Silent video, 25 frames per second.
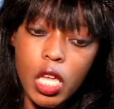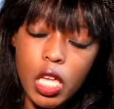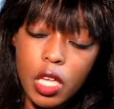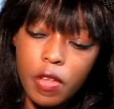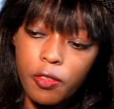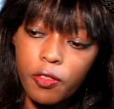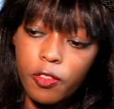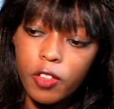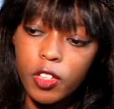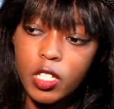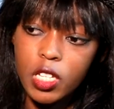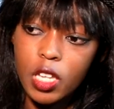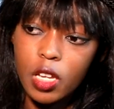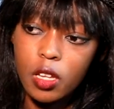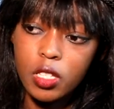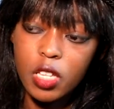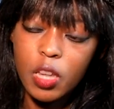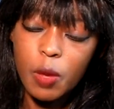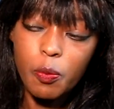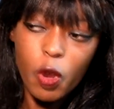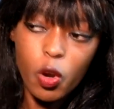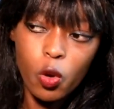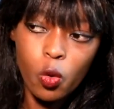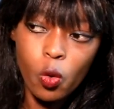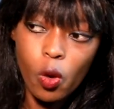If it's
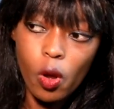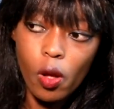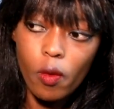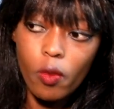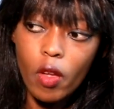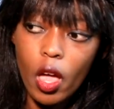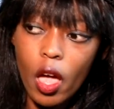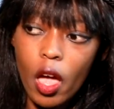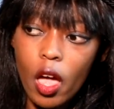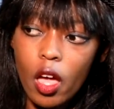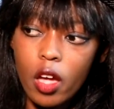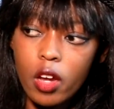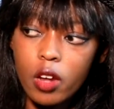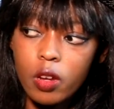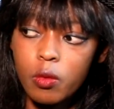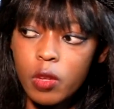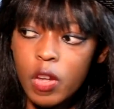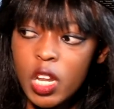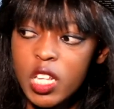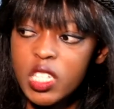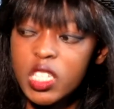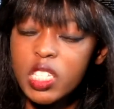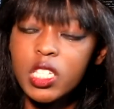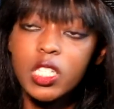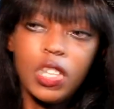someone who,
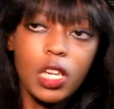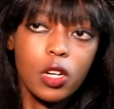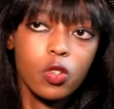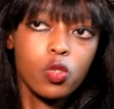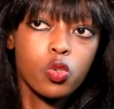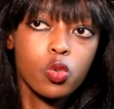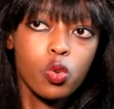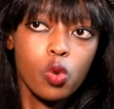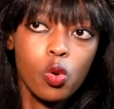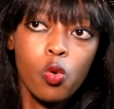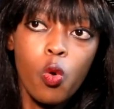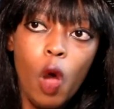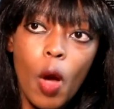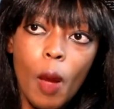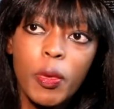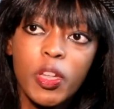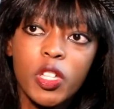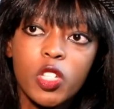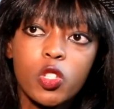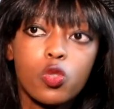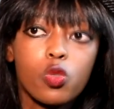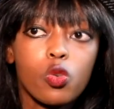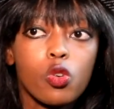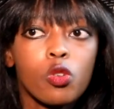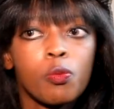let's say it's a troll who
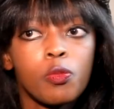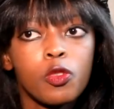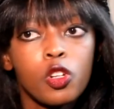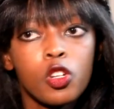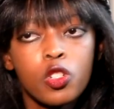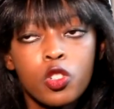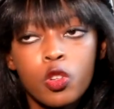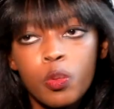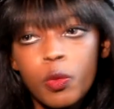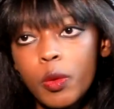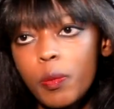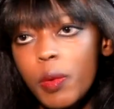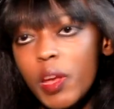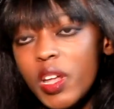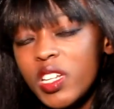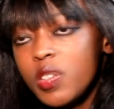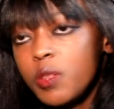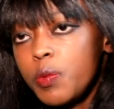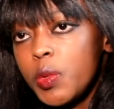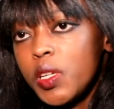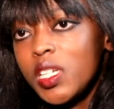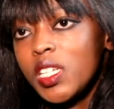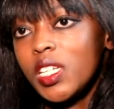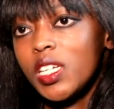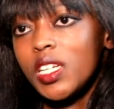happens to also be
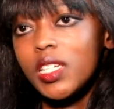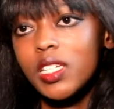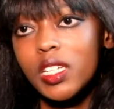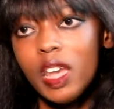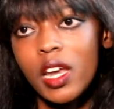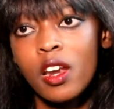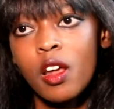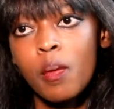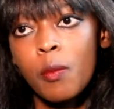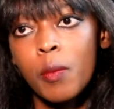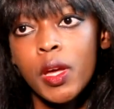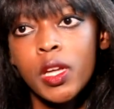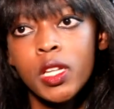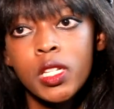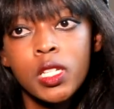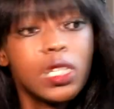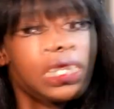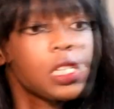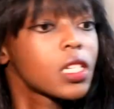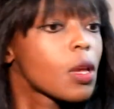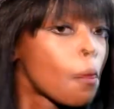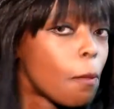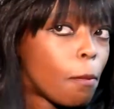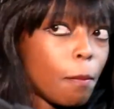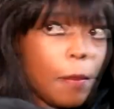participating in
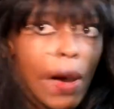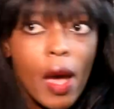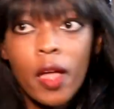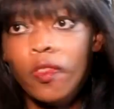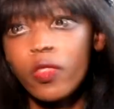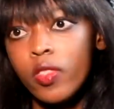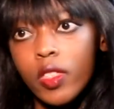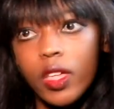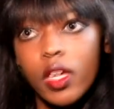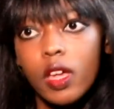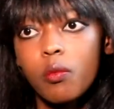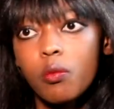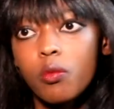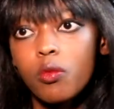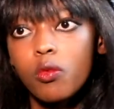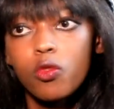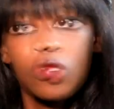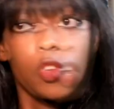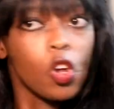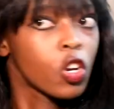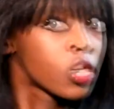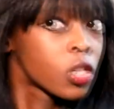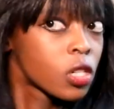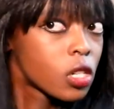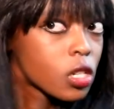tournaments, ban
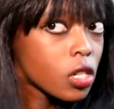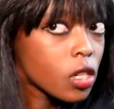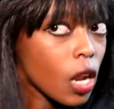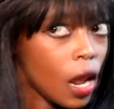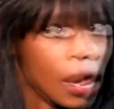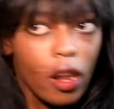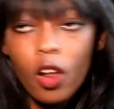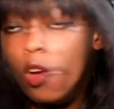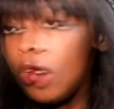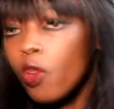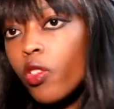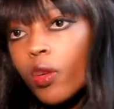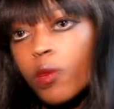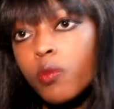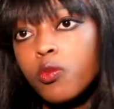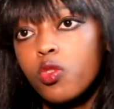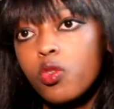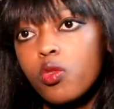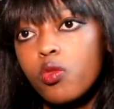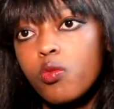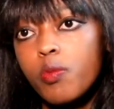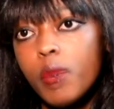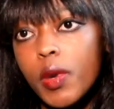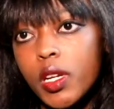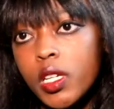them. Don't allow them
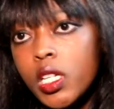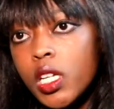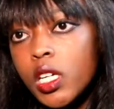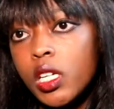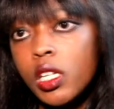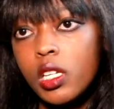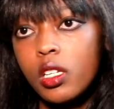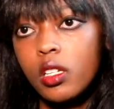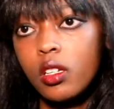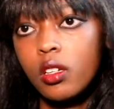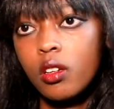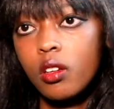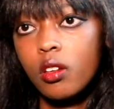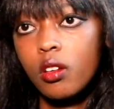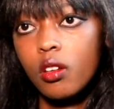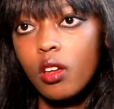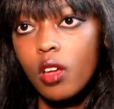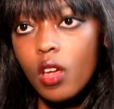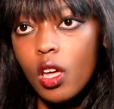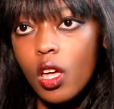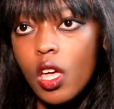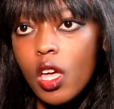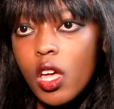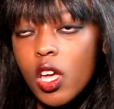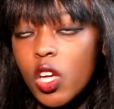to partake in,
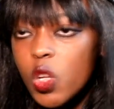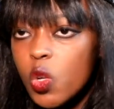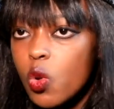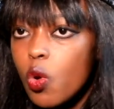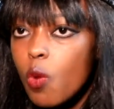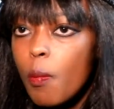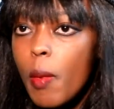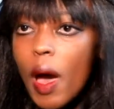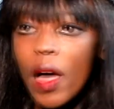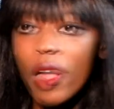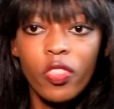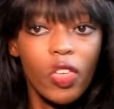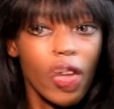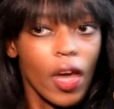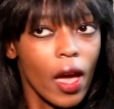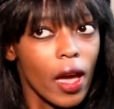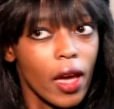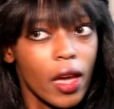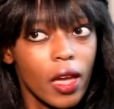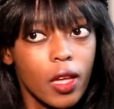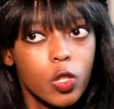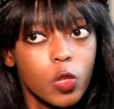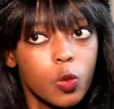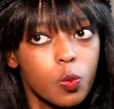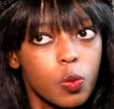ban their
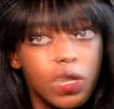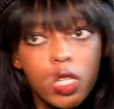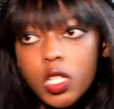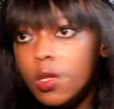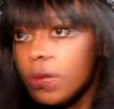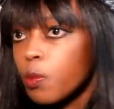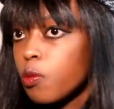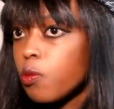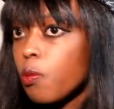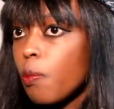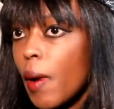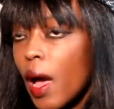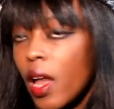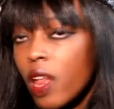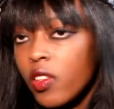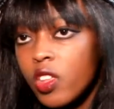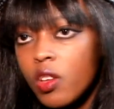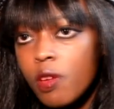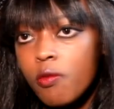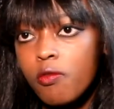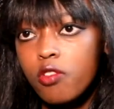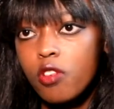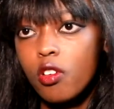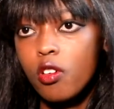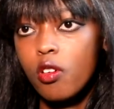ISP, ban
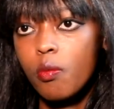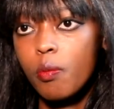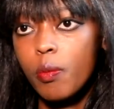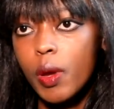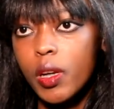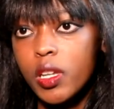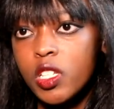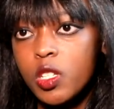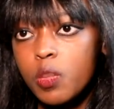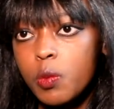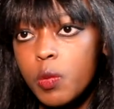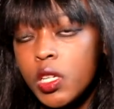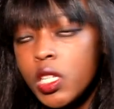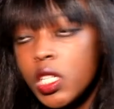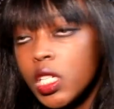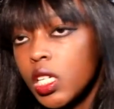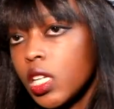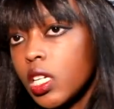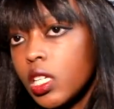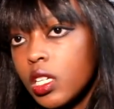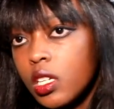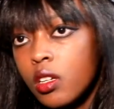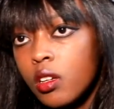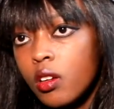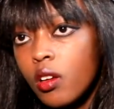them from participating
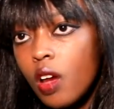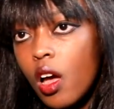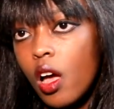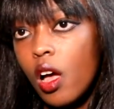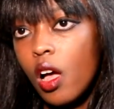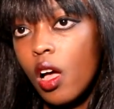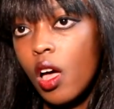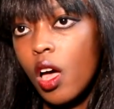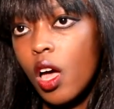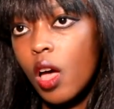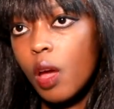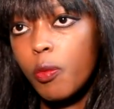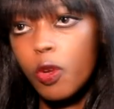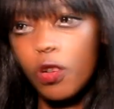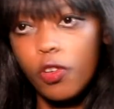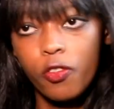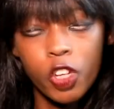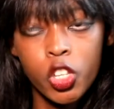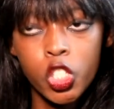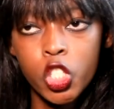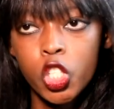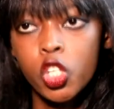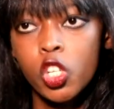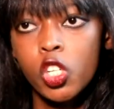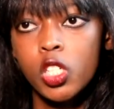in
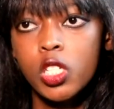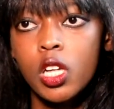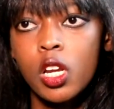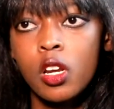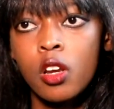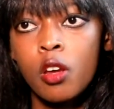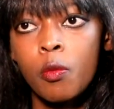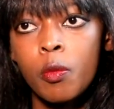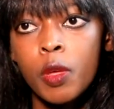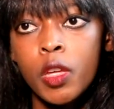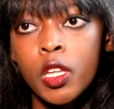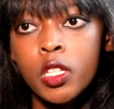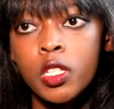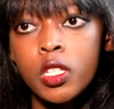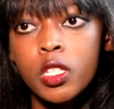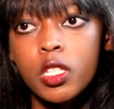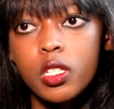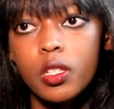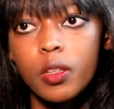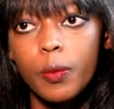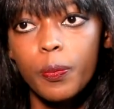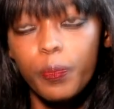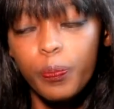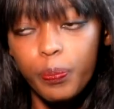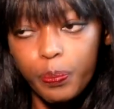professional tournaments.